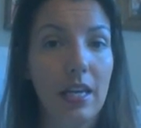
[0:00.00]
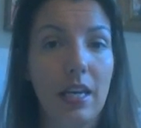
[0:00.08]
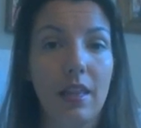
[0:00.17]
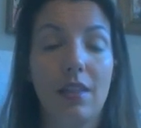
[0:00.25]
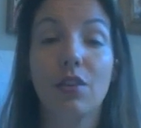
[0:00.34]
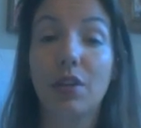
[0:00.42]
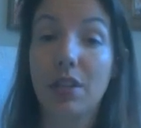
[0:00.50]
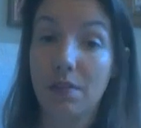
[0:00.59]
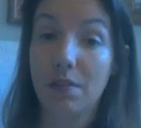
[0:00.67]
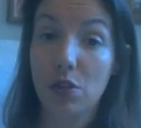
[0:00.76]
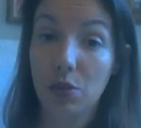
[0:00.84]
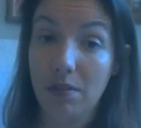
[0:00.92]
and that they're
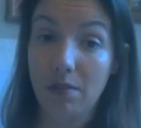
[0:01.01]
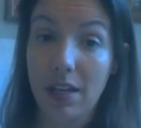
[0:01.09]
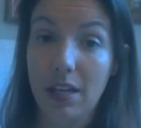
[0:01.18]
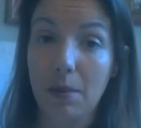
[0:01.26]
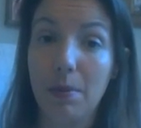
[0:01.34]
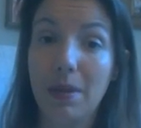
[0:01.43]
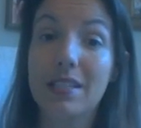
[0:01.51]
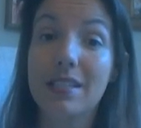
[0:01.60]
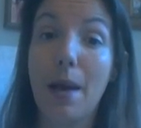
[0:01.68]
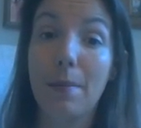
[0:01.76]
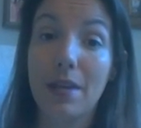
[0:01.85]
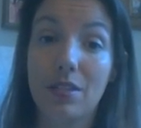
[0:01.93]
individually inviting, because
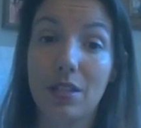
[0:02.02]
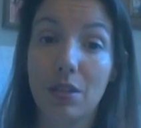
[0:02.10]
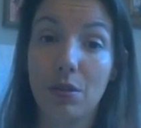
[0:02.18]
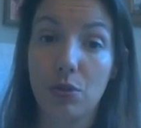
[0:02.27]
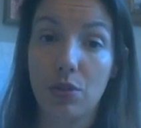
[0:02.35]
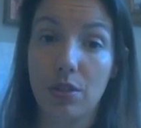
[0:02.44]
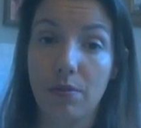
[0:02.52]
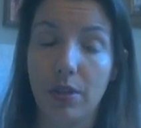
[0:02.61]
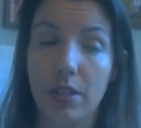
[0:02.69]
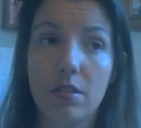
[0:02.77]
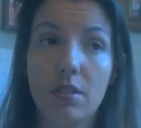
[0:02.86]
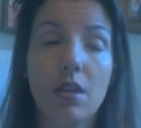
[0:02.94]
that makes a huge
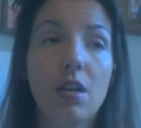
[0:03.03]
difference.